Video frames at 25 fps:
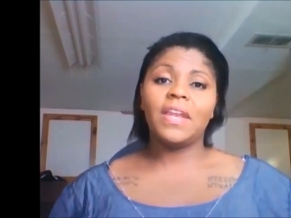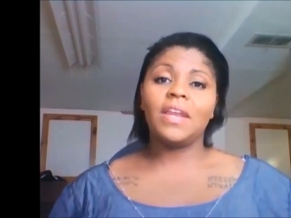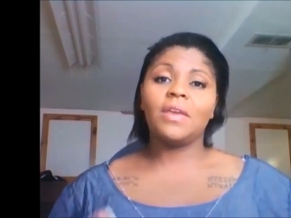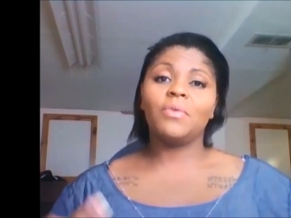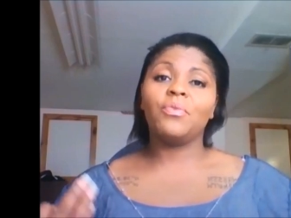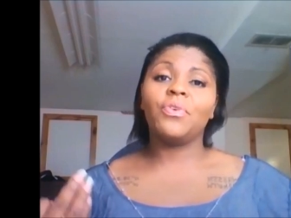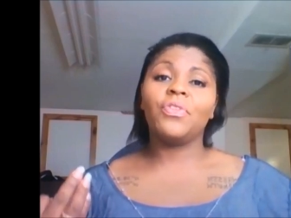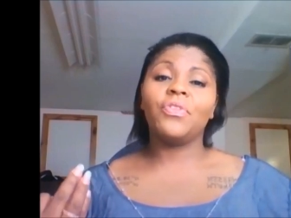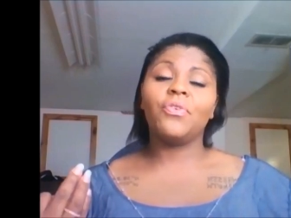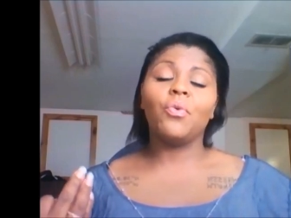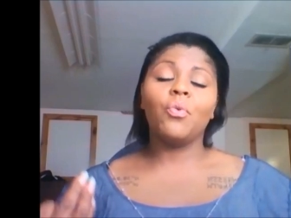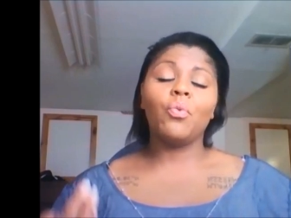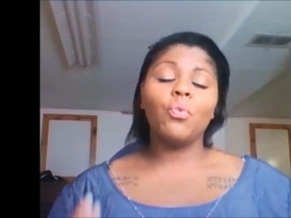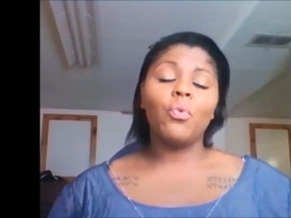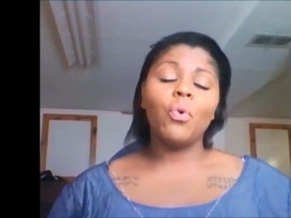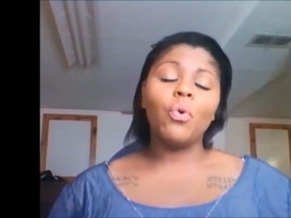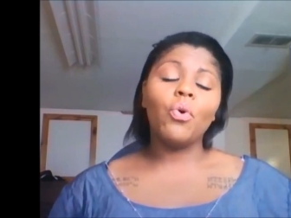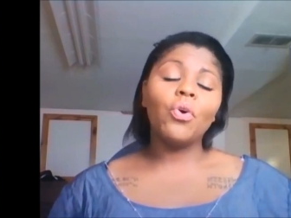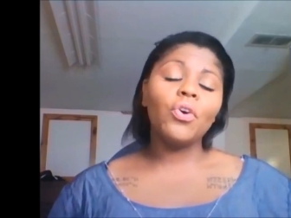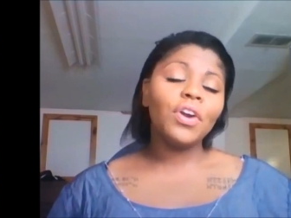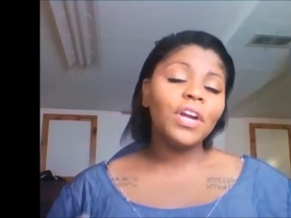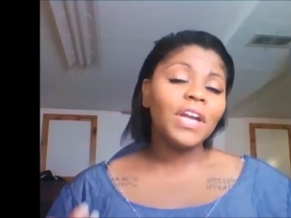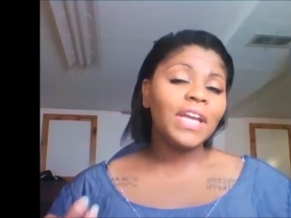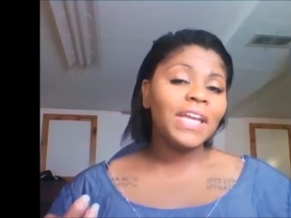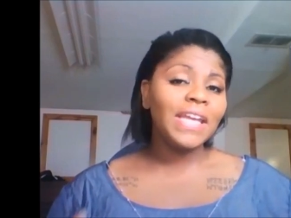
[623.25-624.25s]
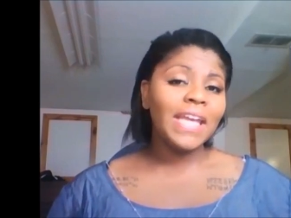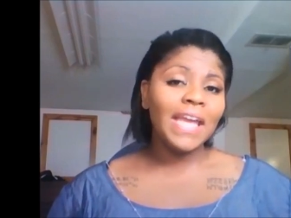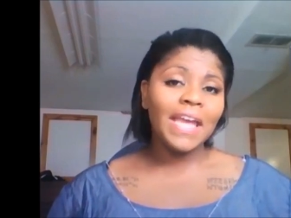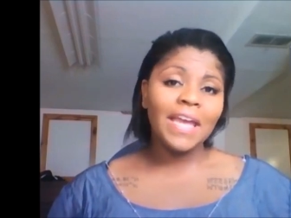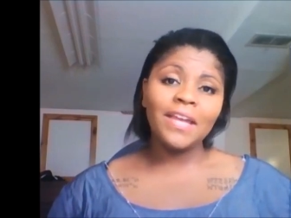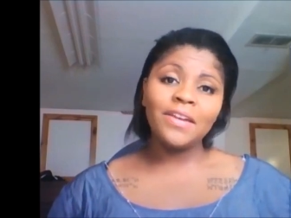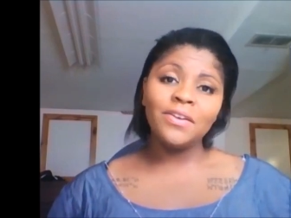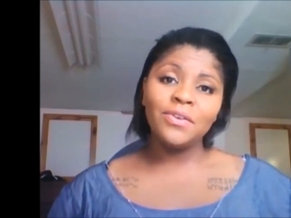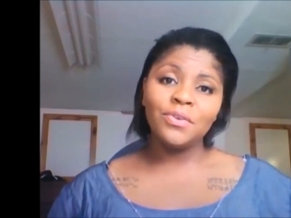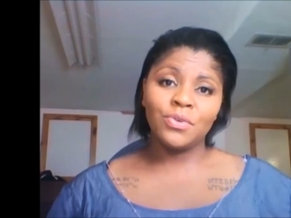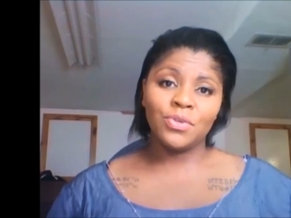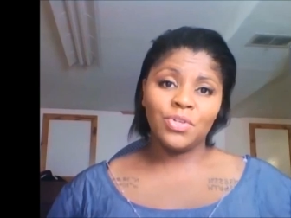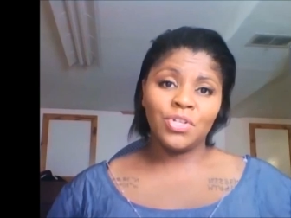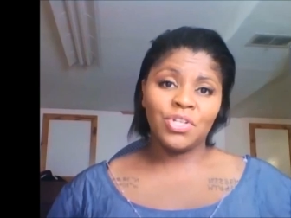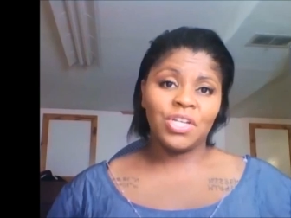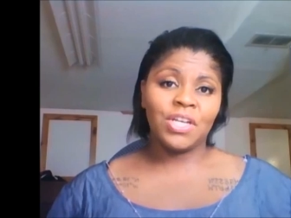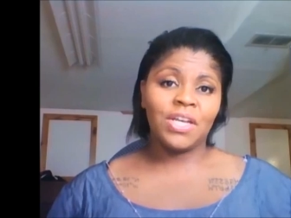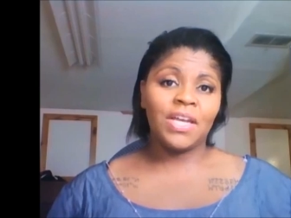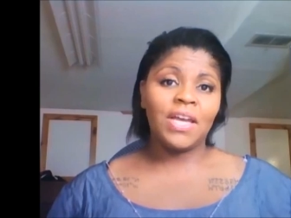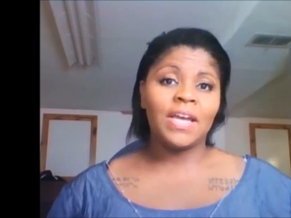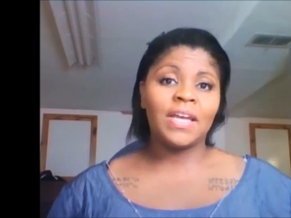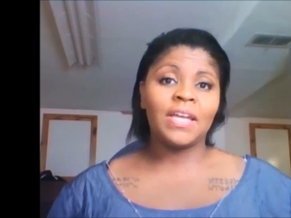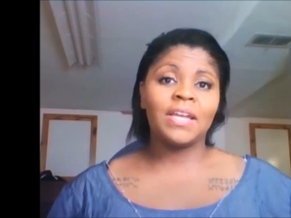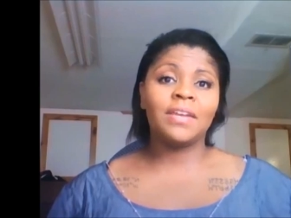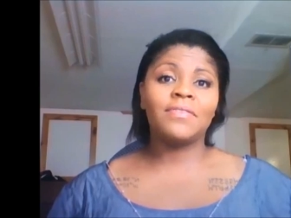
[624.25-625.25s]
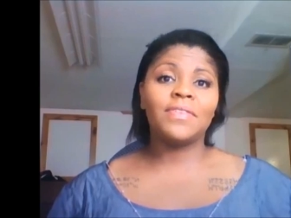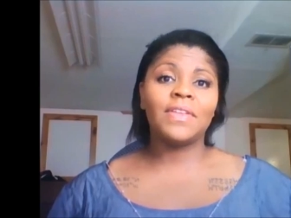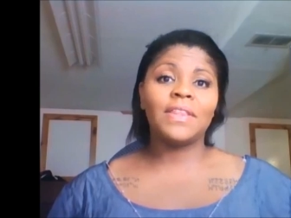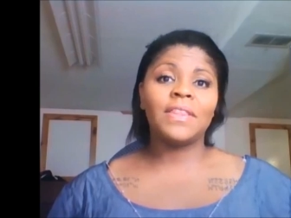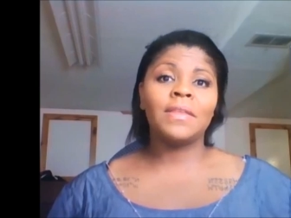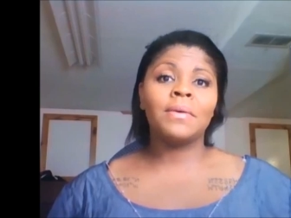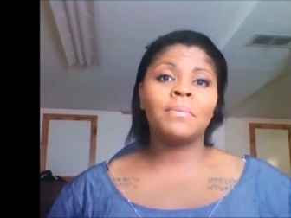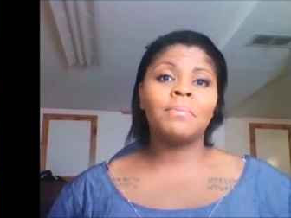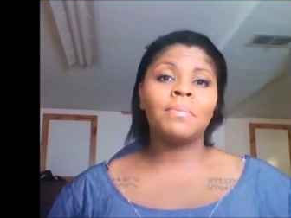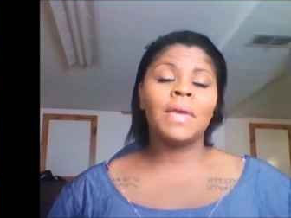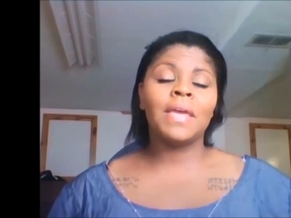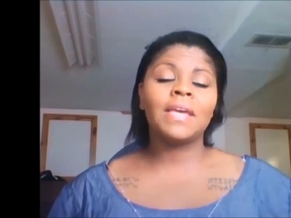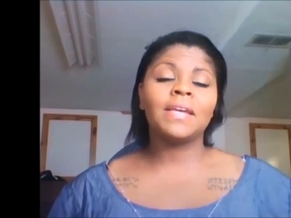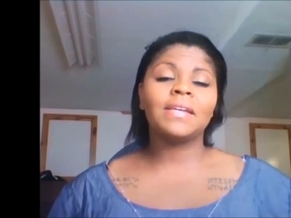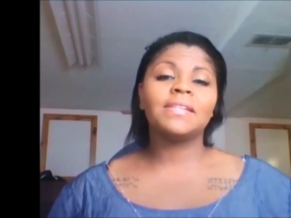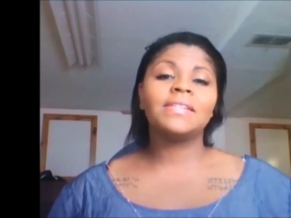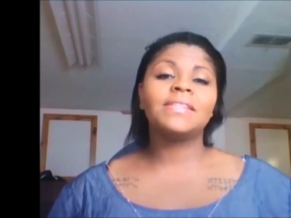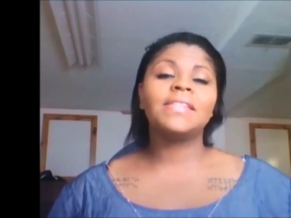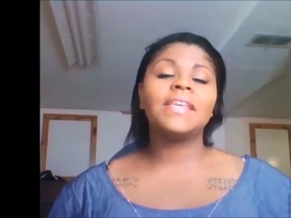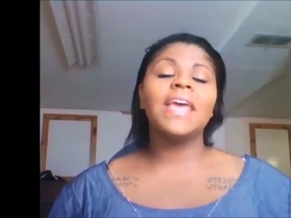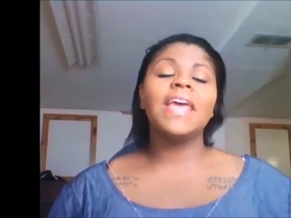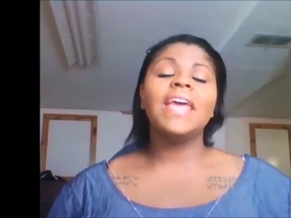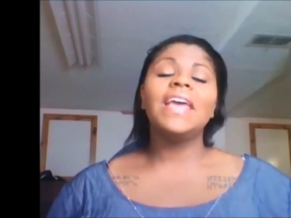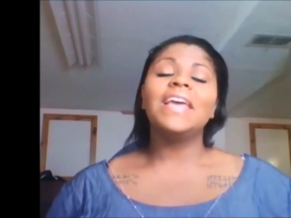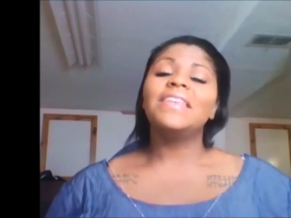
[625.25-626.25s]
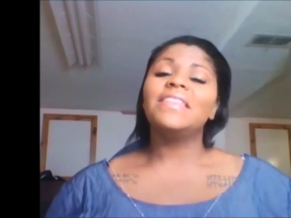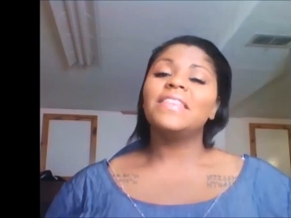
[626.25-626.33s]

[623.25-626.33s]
And with a warring energy kind of in the mix,